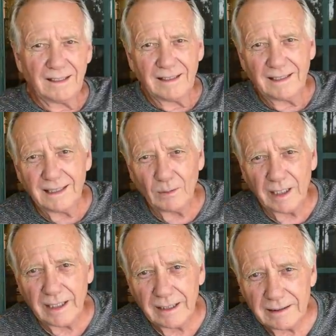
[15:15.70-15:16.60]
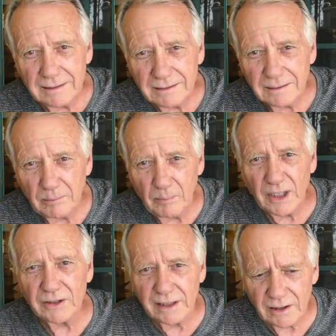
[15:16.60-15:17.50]
Anyway,
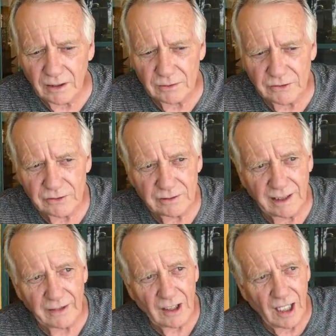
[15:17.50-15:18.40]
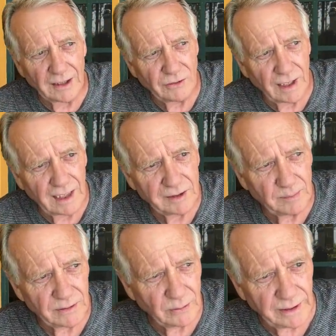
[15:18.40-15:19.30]
building codes and the contrast
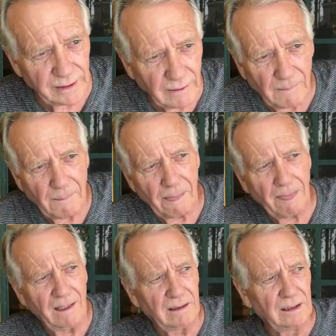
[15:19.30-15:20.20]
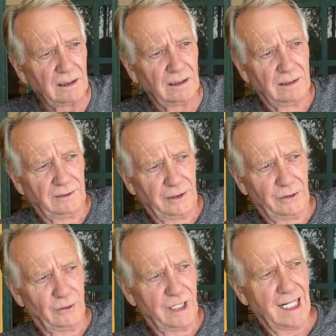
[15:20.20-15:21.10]
between the
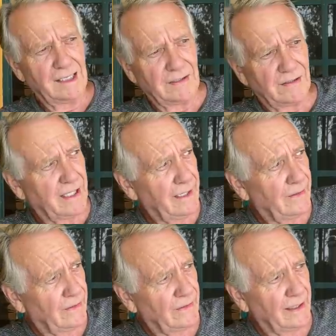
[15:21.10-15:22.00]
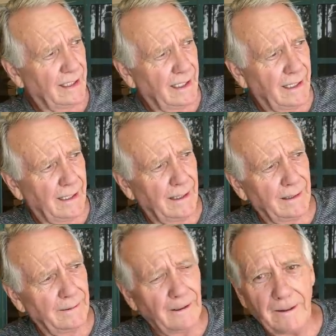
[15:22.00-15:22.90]
United States
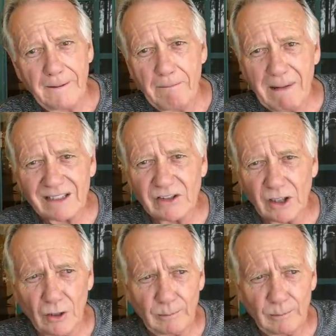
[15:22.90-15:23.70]
and Mexico.